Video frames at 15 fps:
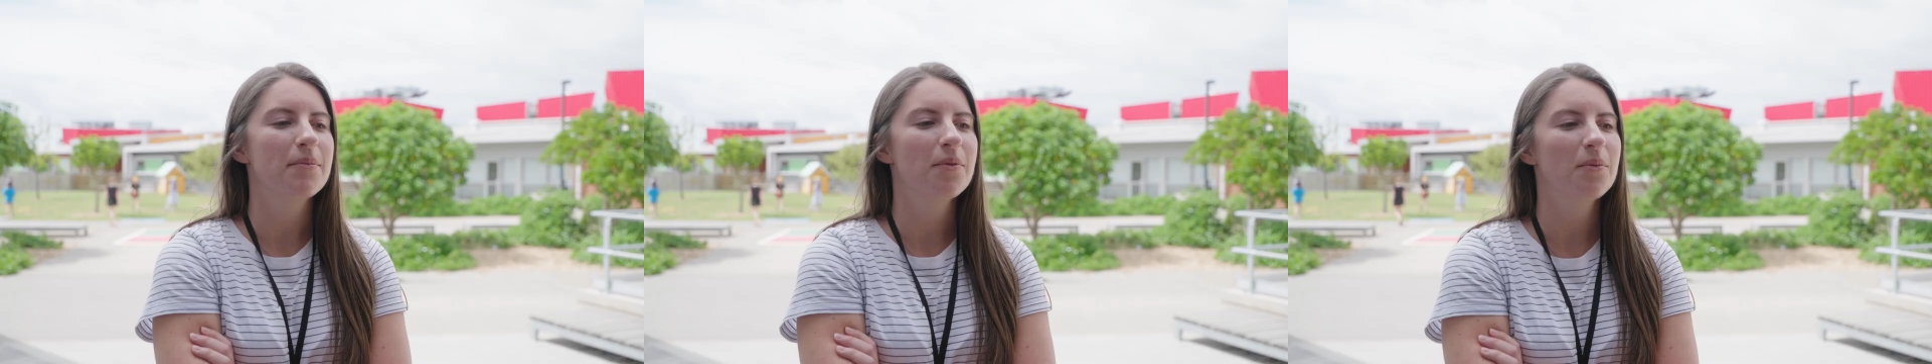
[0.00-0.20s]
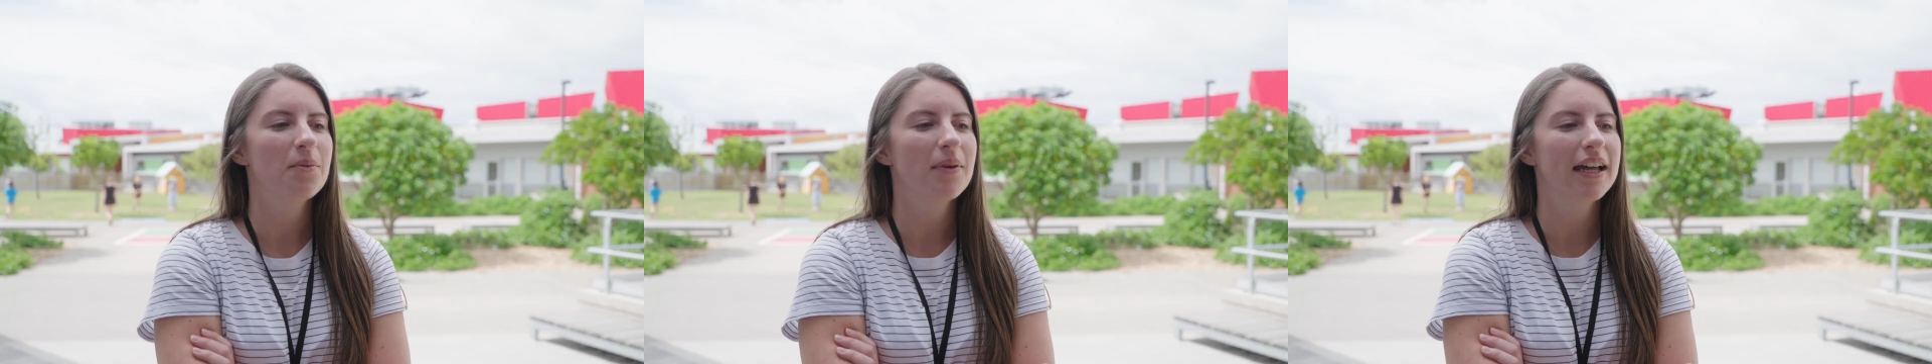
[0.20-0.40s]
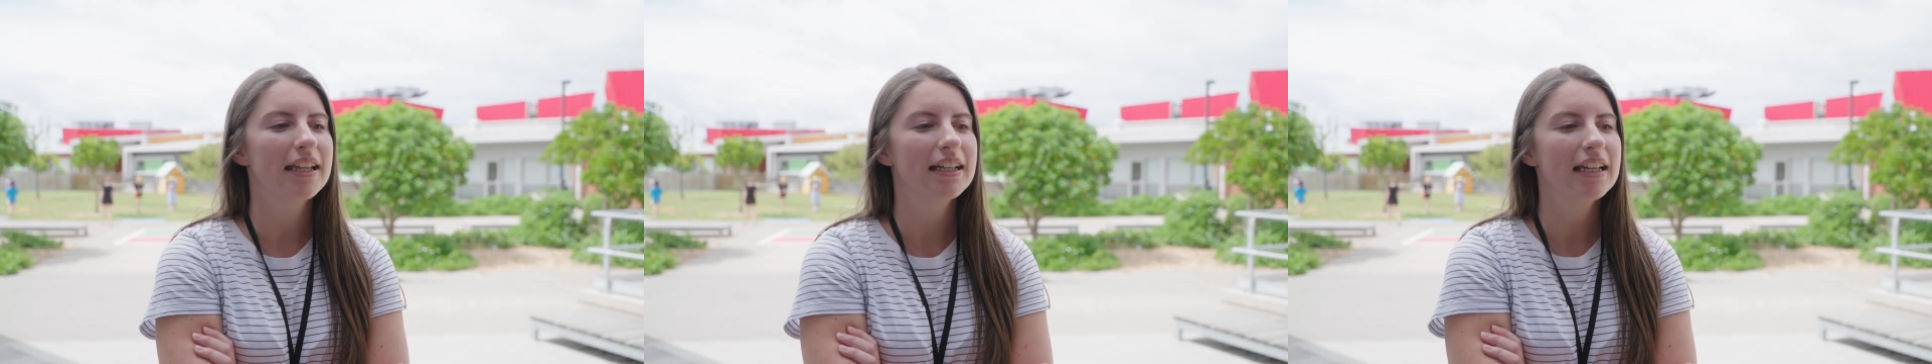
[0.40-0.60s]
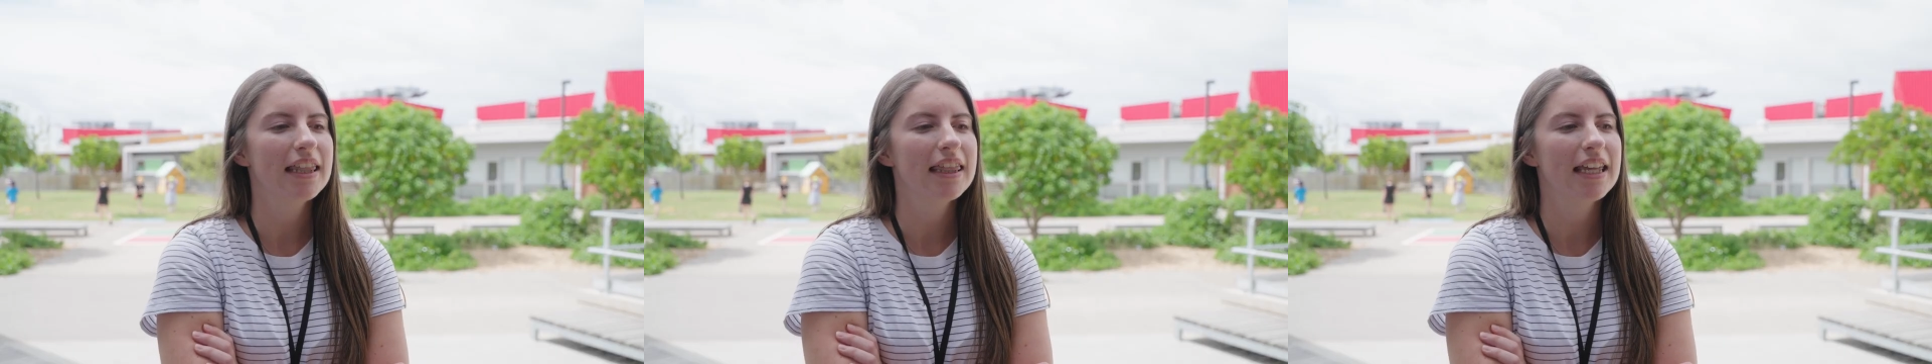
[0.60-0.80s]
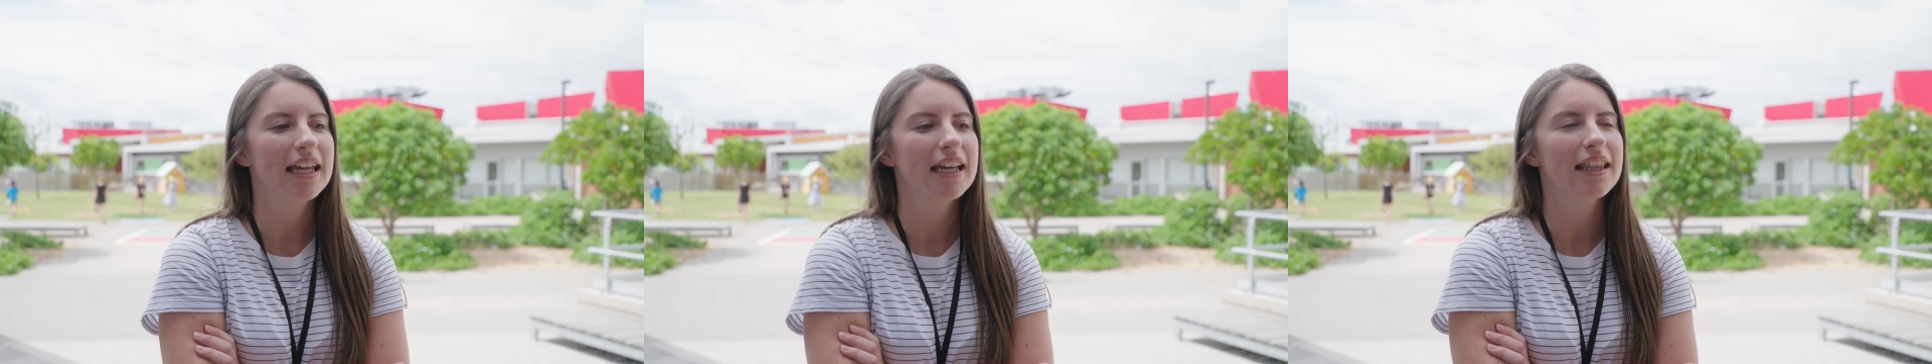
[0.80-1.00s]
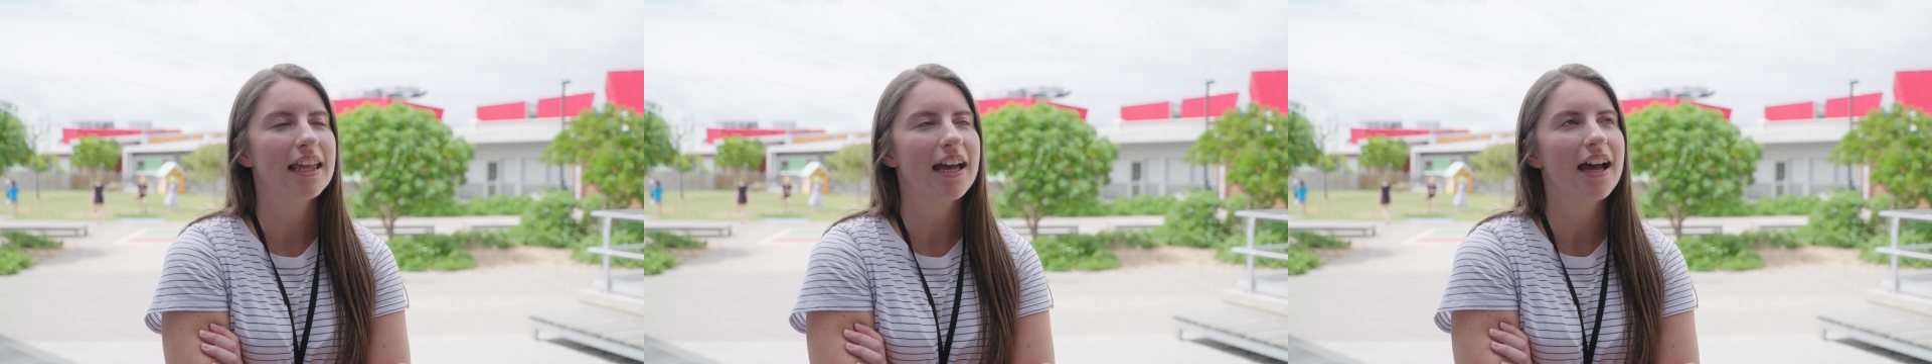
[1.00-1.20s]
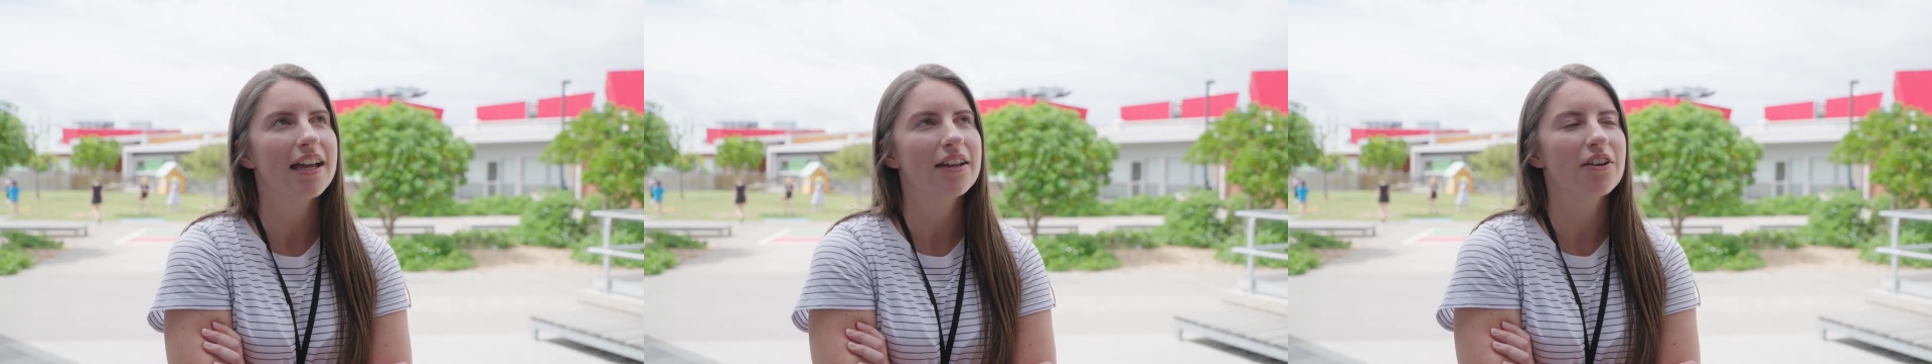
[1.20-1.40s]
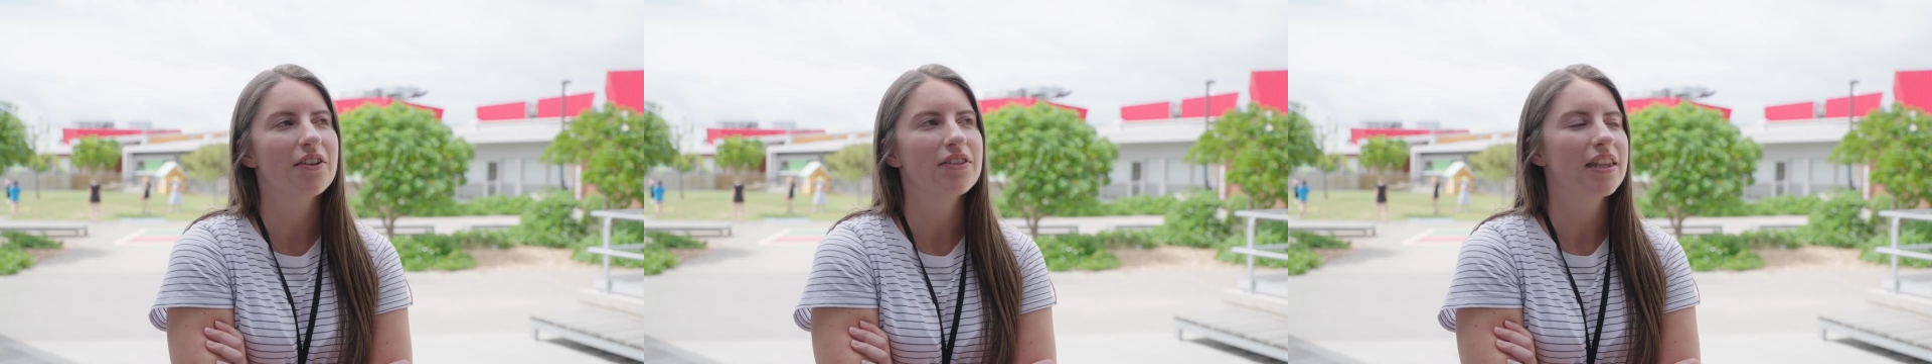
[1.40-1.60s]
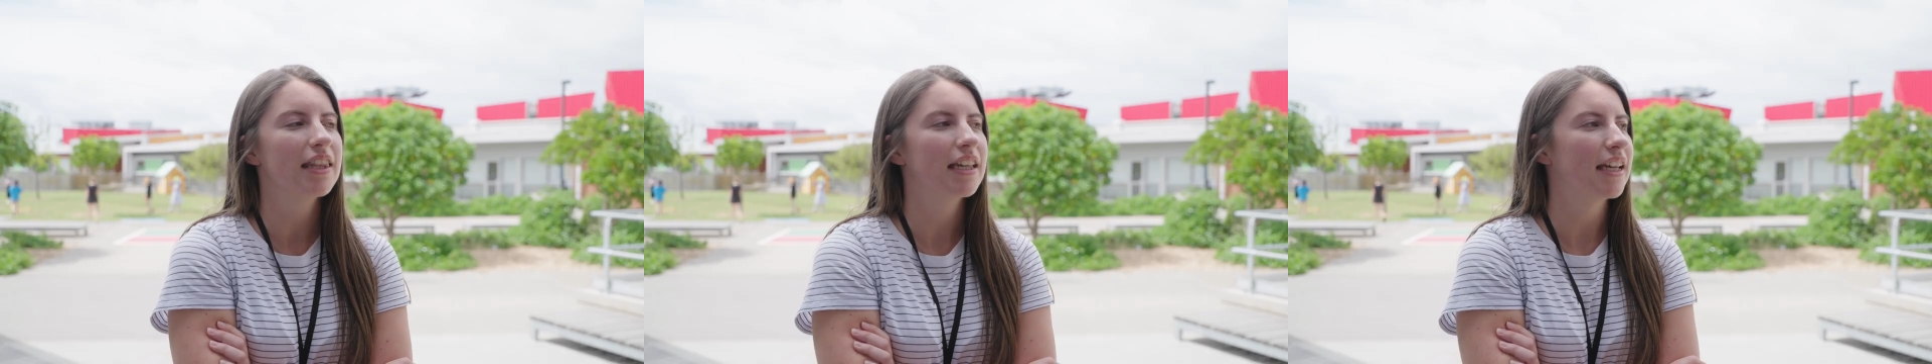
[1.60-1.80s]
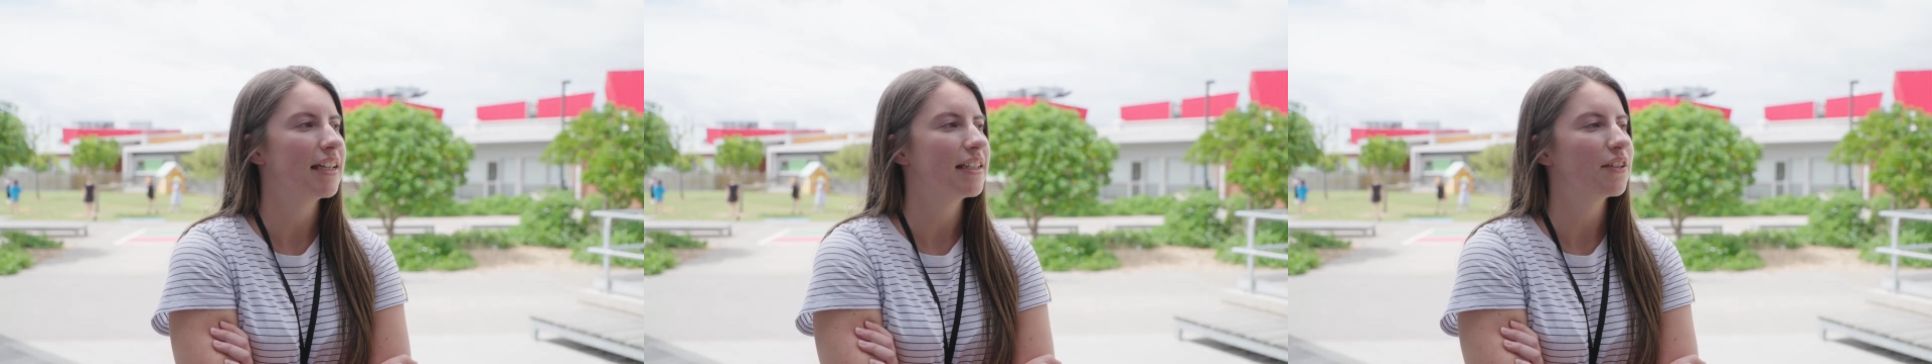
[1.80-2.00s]
One thing that I know that
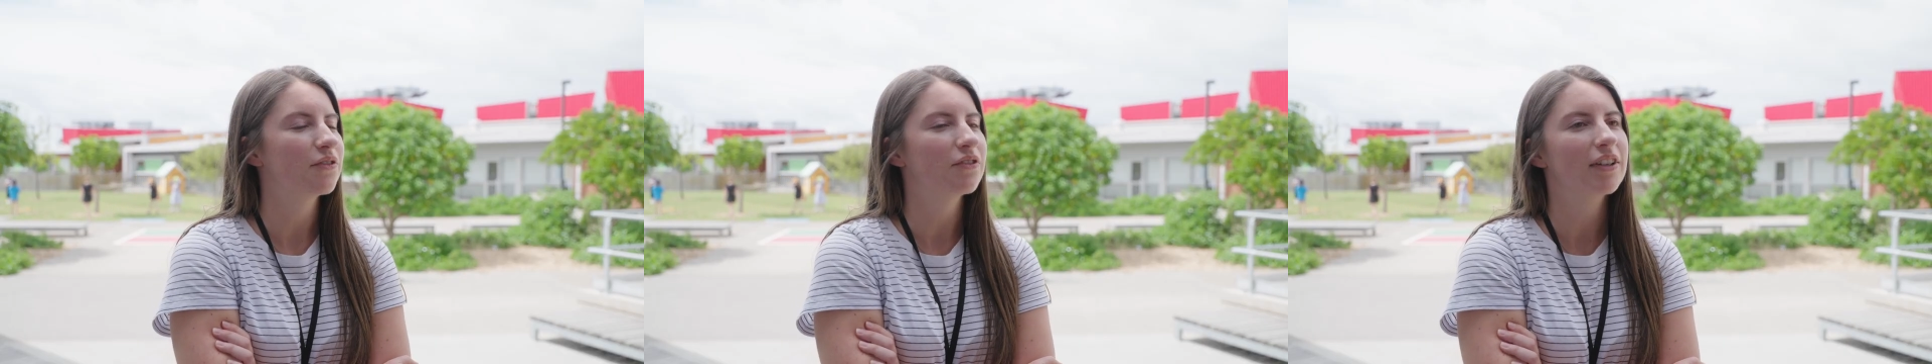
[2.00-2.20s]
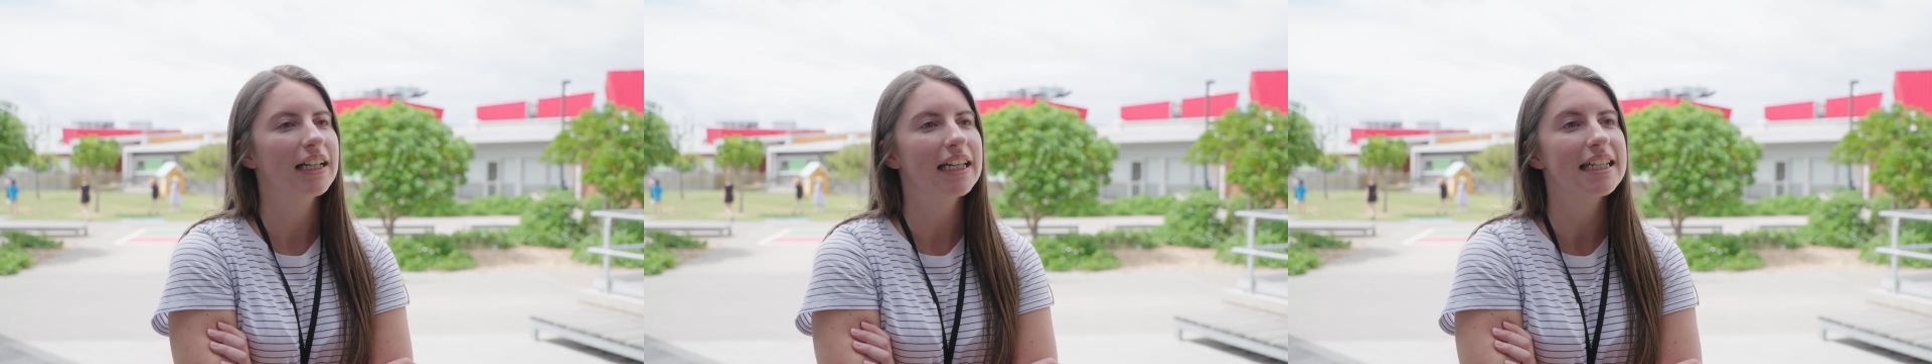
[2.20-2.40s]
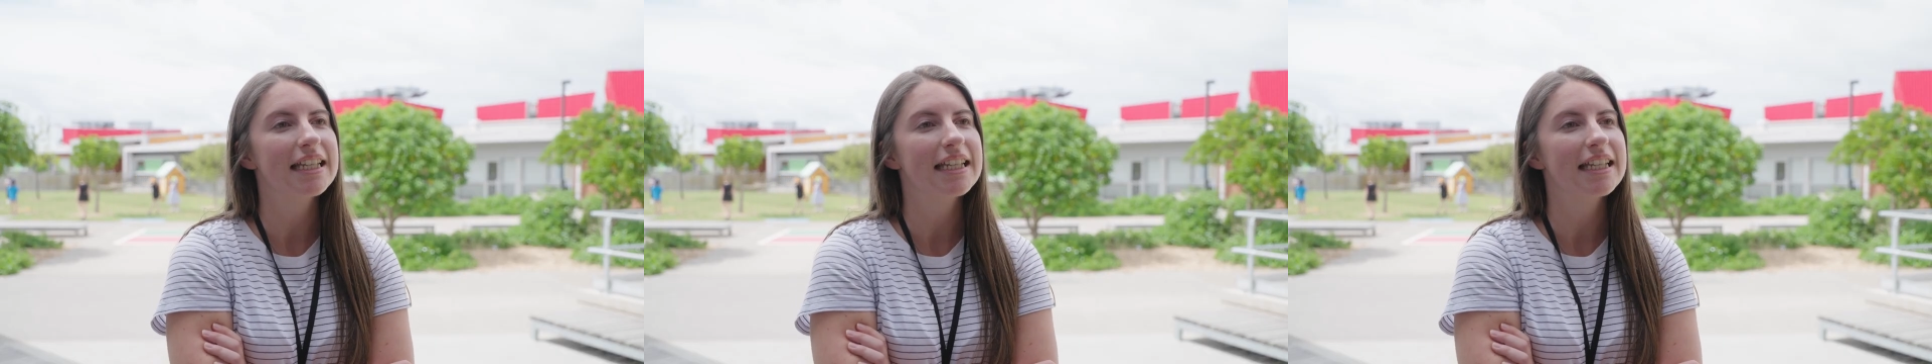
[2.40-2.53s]
the kids have really